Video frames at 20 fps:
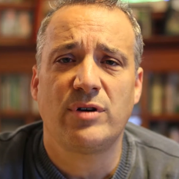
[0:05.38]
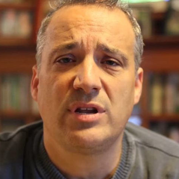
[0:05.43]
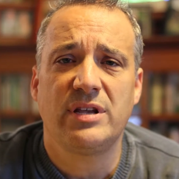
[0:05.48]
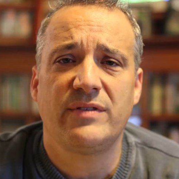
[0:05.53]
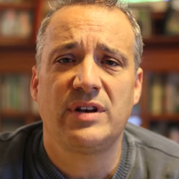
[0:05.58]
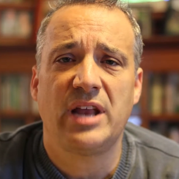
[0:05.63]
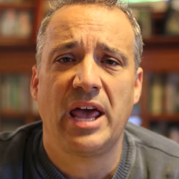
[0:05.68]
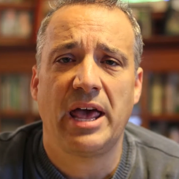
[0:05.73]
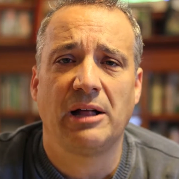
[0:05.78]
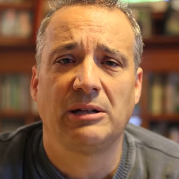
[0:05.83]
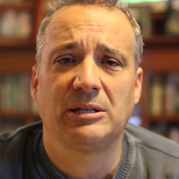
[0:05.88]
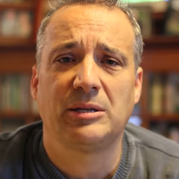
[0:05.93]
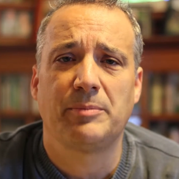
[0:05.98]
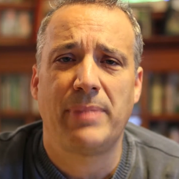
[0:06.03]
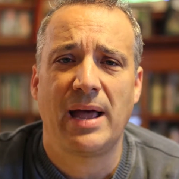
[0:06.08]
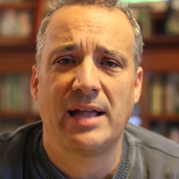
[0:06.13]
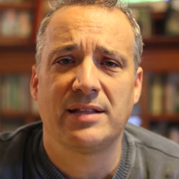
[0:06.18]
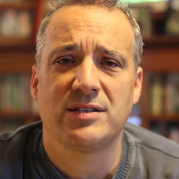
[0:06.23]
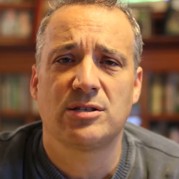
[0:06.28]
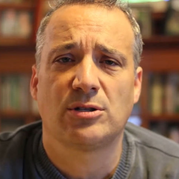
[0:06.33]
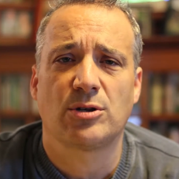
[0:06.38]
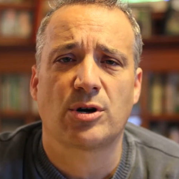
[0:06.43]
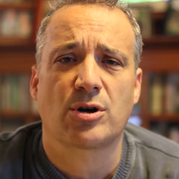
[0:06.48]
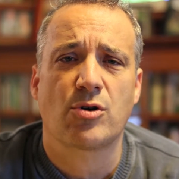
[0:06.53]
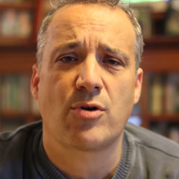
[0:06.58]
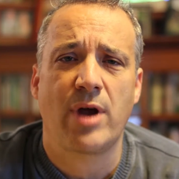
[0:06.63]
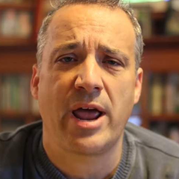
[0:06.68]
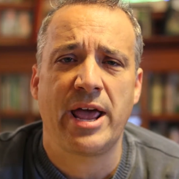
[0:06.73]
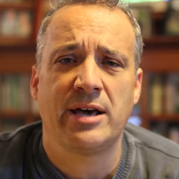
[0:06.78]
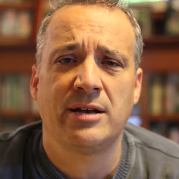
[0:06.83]
even held a pencil or
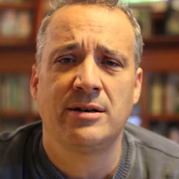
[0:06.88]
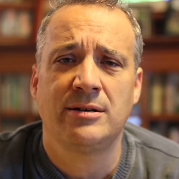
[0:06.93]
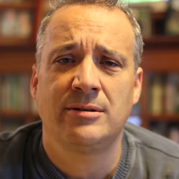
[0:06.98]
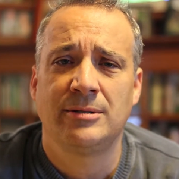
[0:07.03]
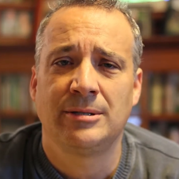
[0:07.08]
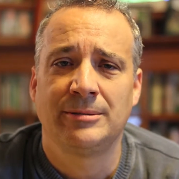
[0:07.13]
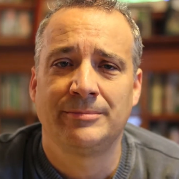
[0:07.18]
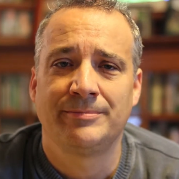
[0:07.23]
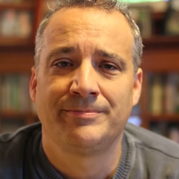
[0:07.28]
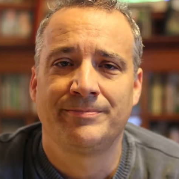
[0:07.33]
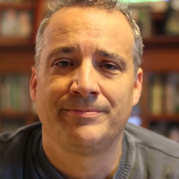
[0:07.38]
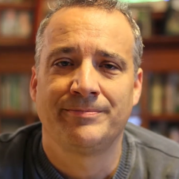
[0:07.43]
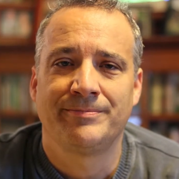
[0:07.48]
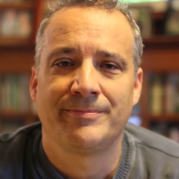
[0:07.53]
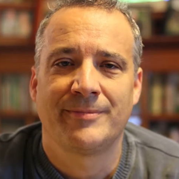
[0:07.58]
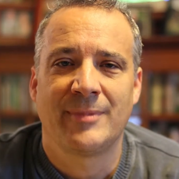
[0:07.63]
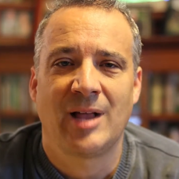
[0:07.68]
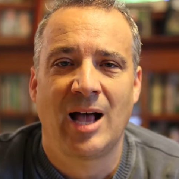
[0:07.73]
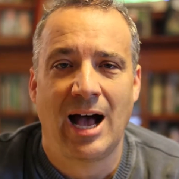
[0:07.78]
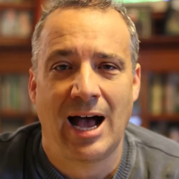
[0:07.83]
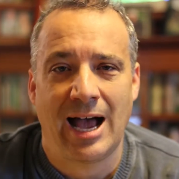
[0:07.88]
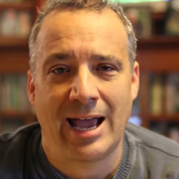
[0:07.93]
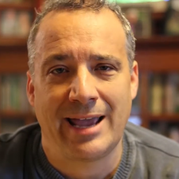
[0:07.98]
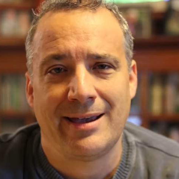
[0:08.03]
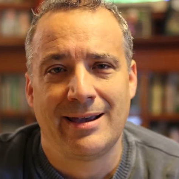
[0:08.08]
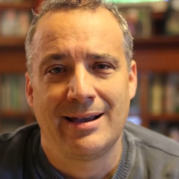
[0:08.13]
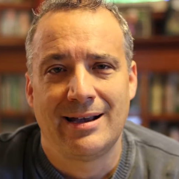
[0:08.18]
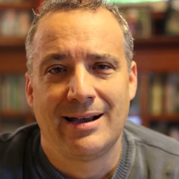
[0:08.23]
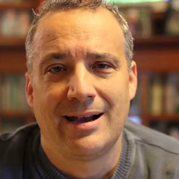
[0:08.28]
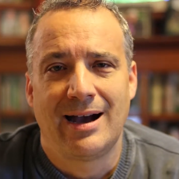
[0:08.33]
crayon? Hi,
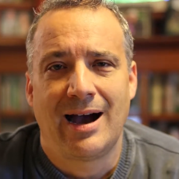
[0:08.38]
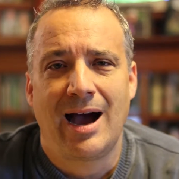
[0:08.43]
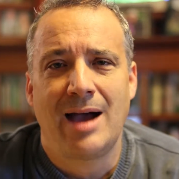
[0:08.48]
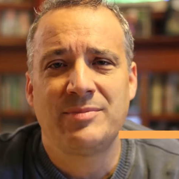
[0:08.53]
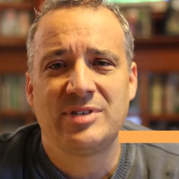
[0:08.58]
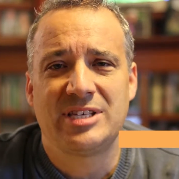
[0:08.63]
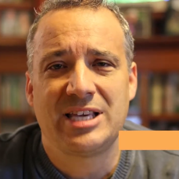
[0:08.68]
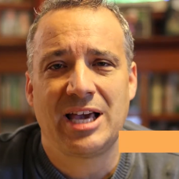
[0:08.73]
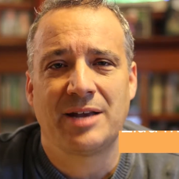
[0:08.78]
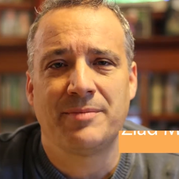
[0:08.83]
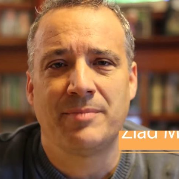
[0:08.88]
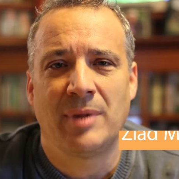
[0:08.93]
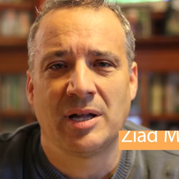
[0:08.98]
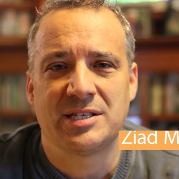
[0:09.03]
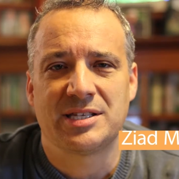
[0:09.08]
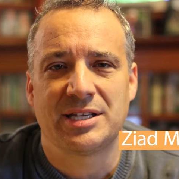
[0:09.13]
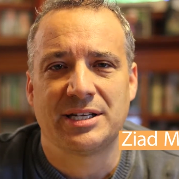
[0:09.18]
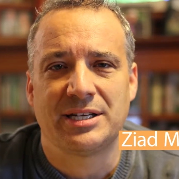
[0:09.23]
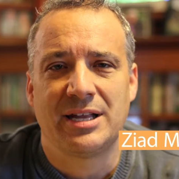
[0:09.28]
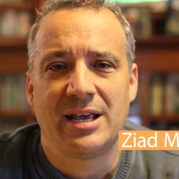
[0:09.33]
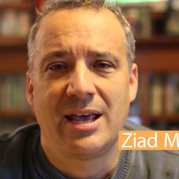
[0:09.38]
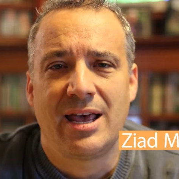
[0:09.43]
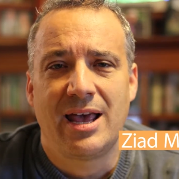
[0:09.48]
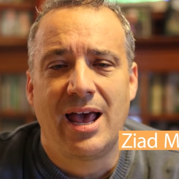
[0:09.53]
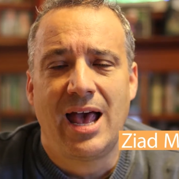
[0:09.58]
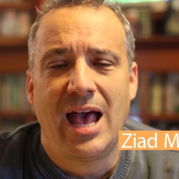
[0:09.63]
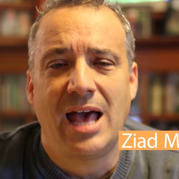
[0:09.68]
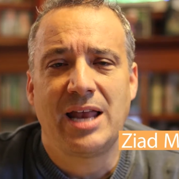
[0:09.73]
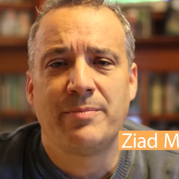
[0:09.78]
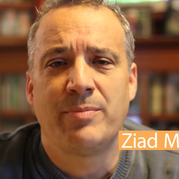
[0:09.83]
I'm Ziad Munson,
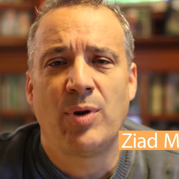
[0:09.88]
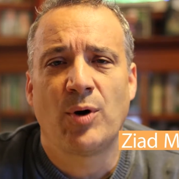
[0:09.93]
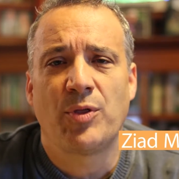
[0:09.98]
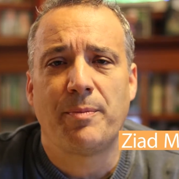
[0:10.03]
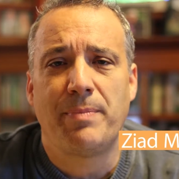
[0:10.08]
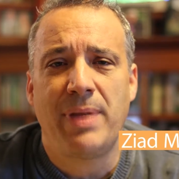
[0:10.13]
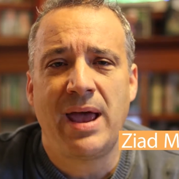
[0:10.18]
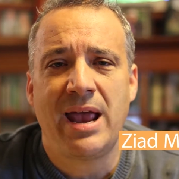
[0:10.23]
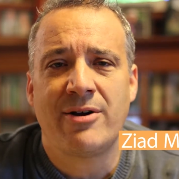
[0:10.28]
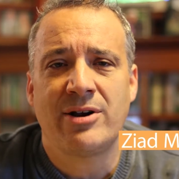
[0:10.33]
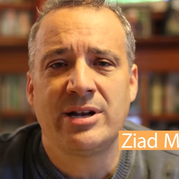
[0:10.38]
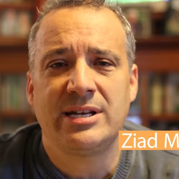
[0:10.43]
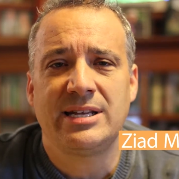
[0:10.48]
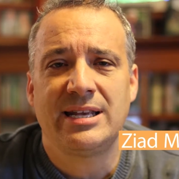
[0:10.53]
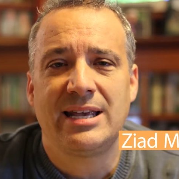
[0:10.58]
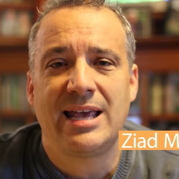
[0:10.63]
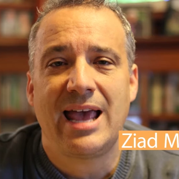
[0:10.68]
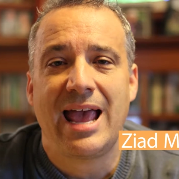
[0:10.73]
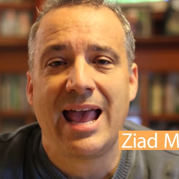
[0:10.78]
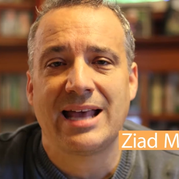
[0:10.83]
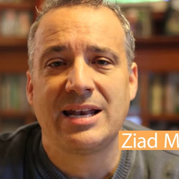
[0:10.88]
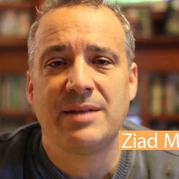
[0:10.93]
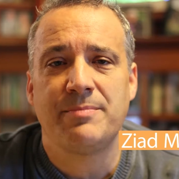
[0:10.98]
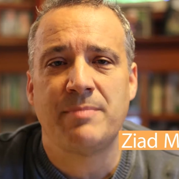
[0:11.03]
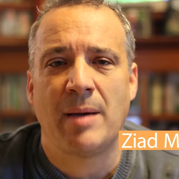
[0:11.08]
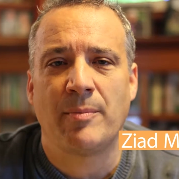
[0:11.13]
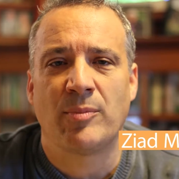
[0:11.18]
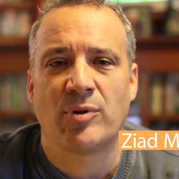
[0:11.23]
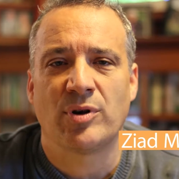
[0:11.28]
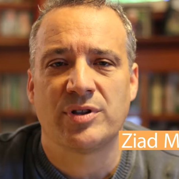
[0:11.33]
and I'm both a parent and a
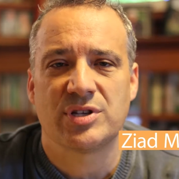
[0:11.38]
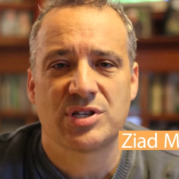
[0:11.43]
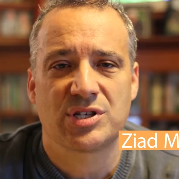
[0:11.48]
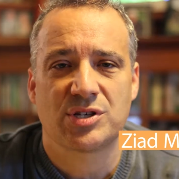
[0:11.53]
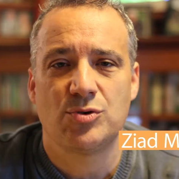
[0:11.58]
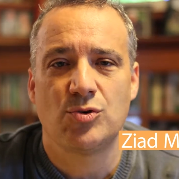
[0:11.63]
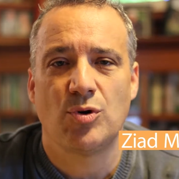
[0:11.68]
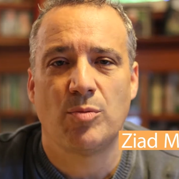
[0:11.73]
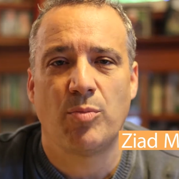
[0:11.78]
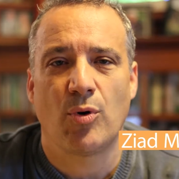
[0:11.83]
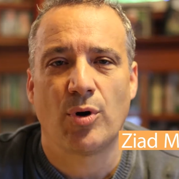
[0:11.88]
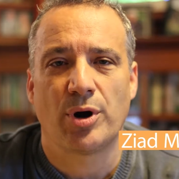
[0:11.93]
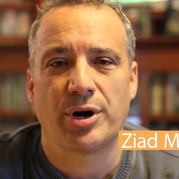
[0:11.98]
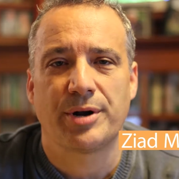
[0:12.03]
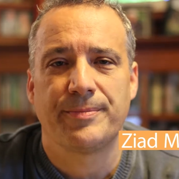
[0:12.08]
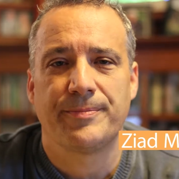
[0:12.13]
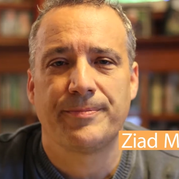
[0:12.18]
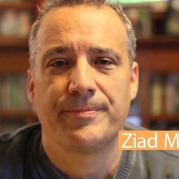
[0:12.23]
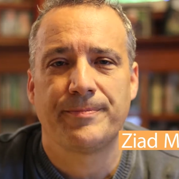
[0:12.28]
member of the school board.